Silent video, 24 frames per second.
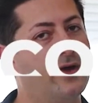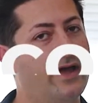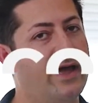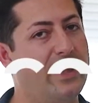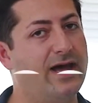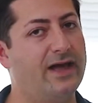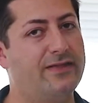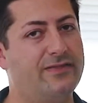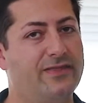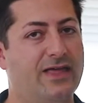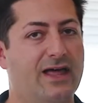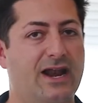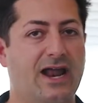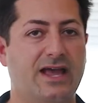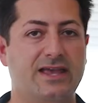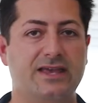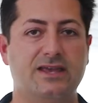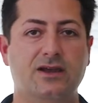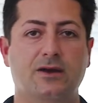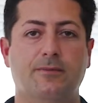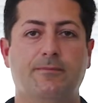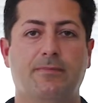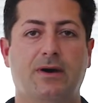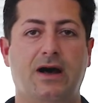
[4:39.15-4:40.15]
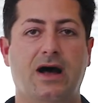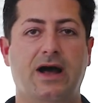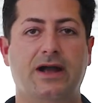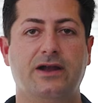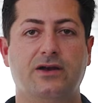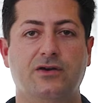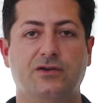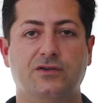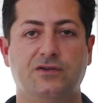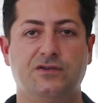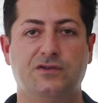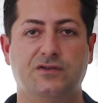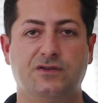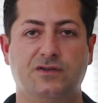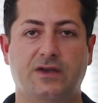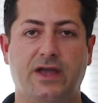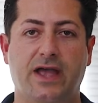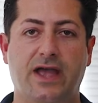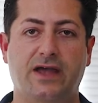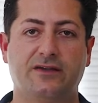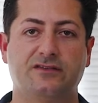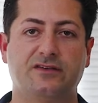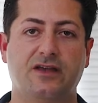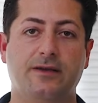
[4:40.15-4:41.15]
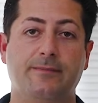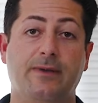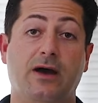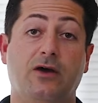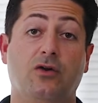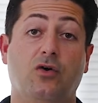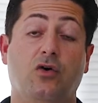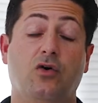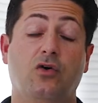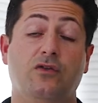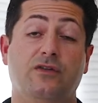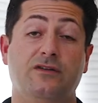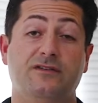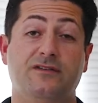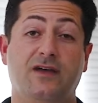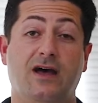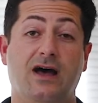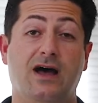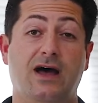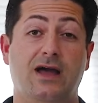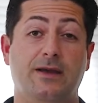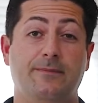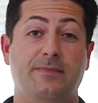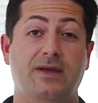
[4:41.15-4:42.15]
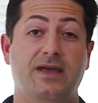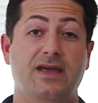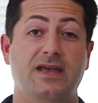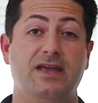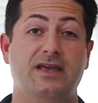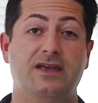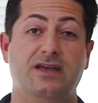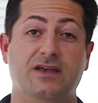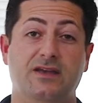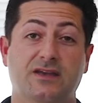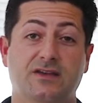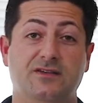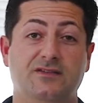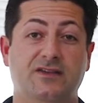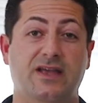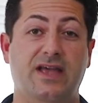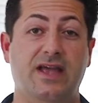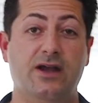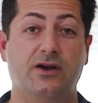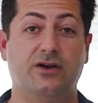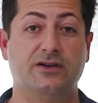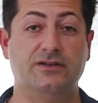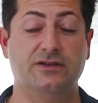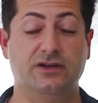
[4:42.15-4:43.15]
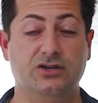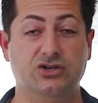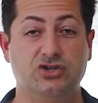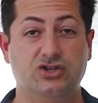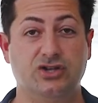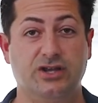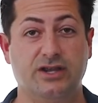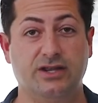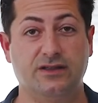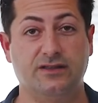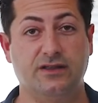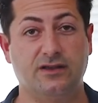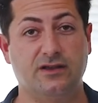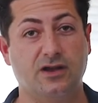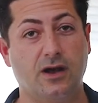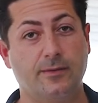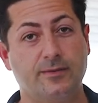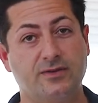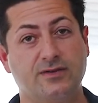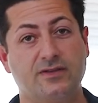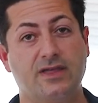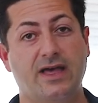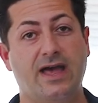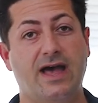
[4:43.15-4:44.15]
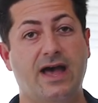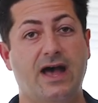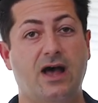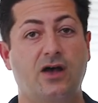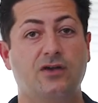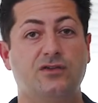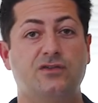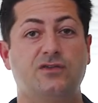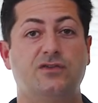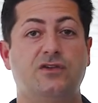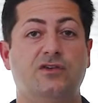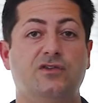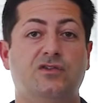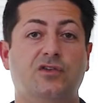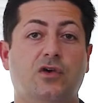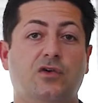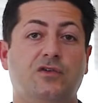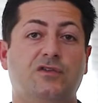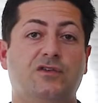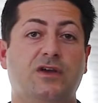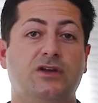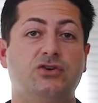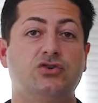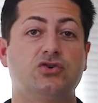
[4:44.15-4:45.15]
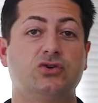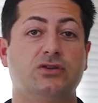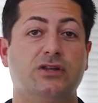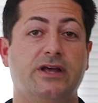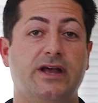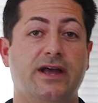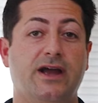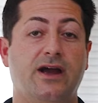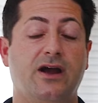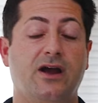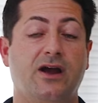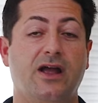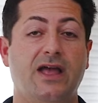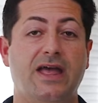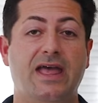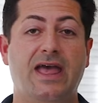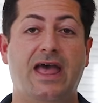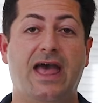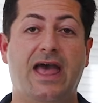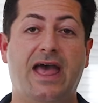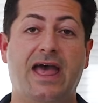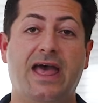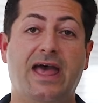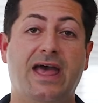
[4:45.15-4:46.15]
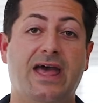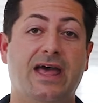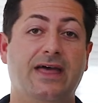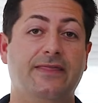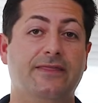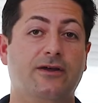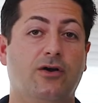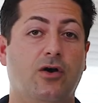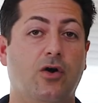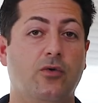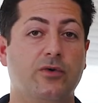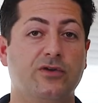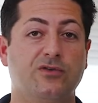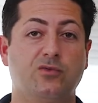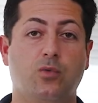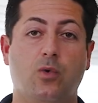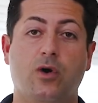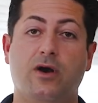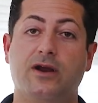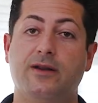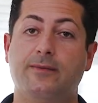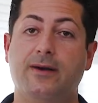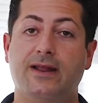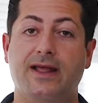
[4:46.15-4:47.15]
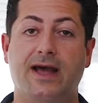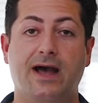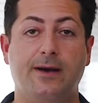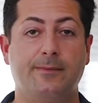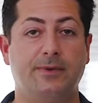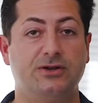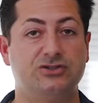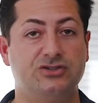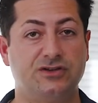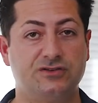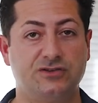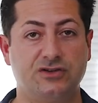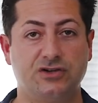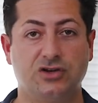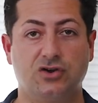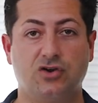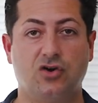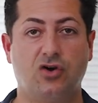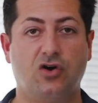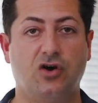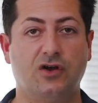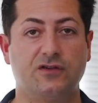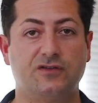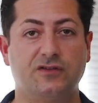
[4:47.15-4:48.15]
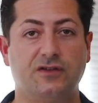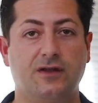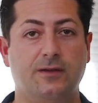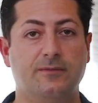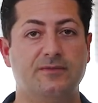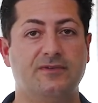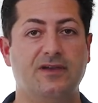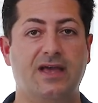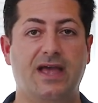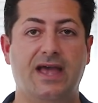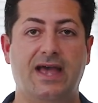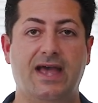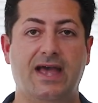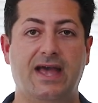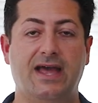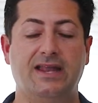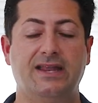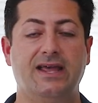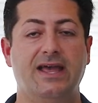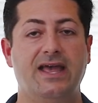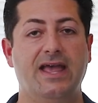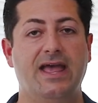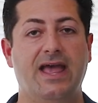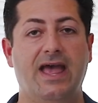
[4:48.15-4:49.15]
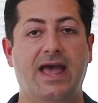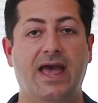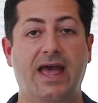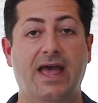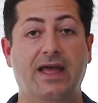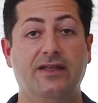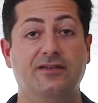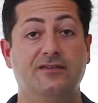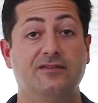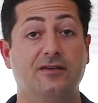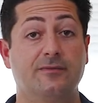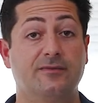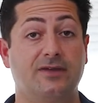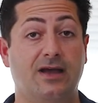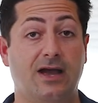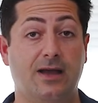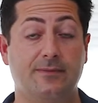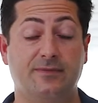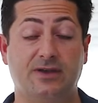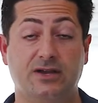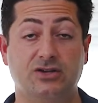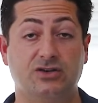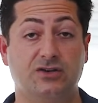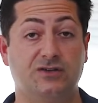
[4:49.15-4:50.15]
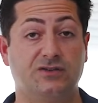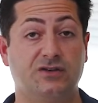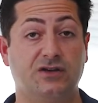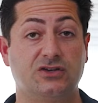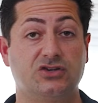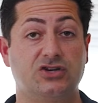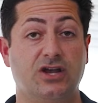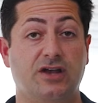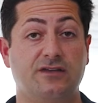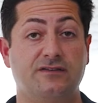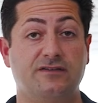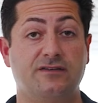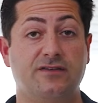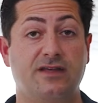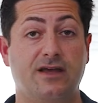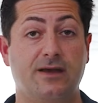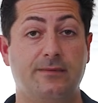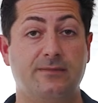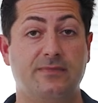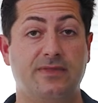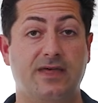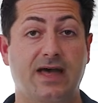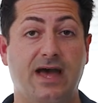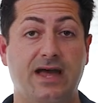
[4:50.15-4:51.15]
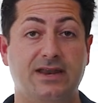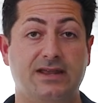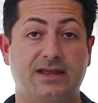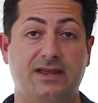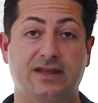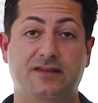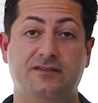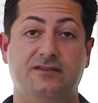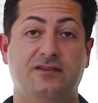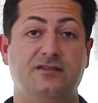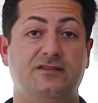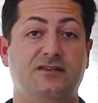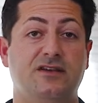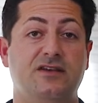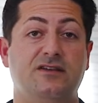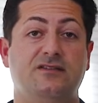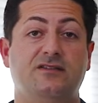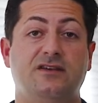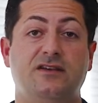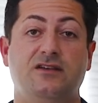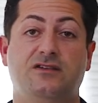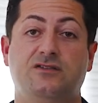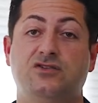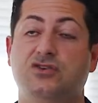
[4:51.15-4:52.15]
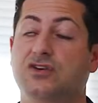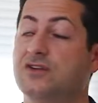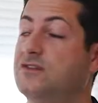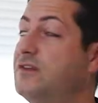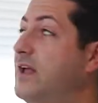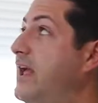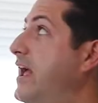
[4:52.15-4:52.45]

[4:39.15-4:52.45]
add that I hear buyers asking about all the time is air conditioning. They come into the house, there's no central air, and they're always worried about how much it's going to cost them to add. And sometimes I just suggest to them that it's as easy as just